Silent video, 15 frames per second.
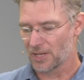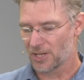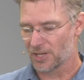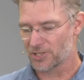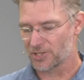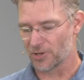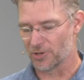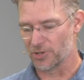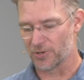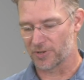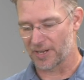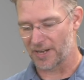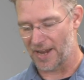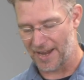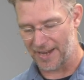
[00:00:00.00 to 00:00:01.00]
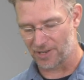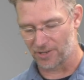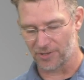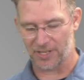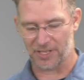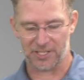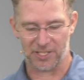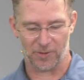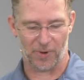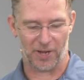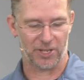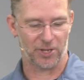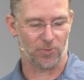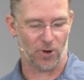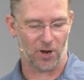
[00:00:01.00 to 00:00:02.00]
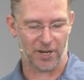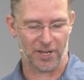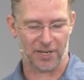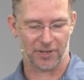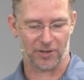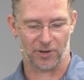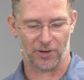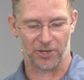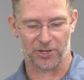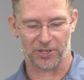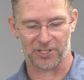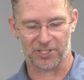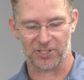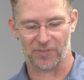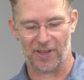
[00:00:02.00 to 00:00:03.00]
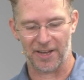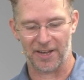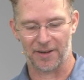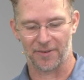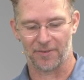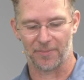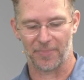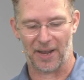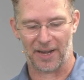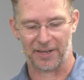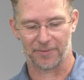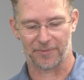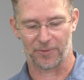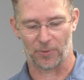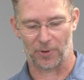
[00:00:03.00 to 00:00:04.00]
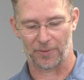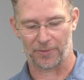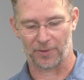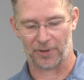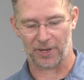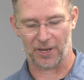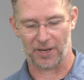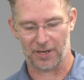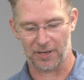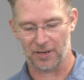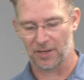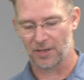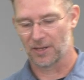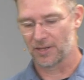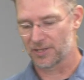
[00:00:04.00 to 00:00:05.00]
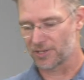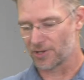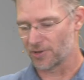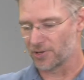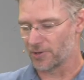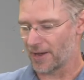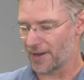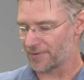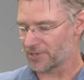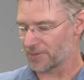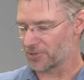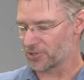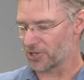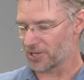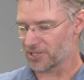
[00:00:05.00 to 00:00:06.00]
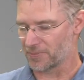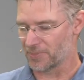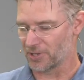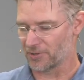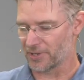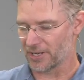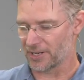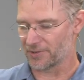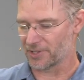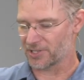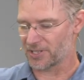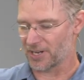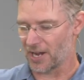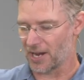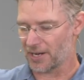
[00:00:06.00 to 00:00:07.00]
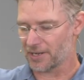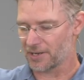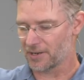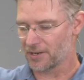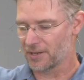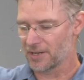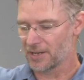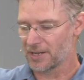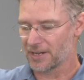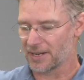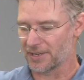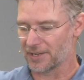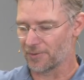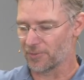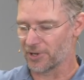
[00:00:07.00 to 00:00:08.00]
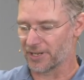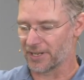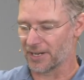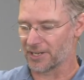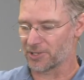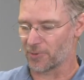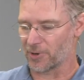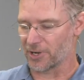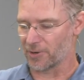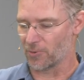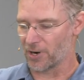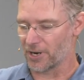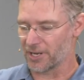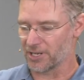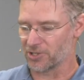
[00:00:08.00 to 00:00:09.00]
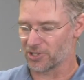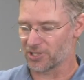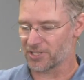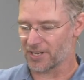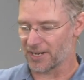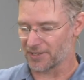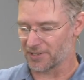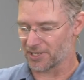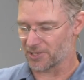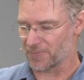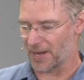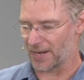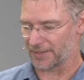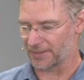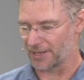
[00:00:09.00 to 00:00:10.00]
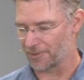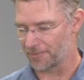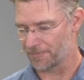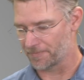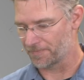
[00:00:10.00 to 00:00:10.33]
So you can angle this the way you want it, and you can slide it back and forth, okay? So you have some adjustability in the stock, and then when you get it to where you want it, you just tighten this back down.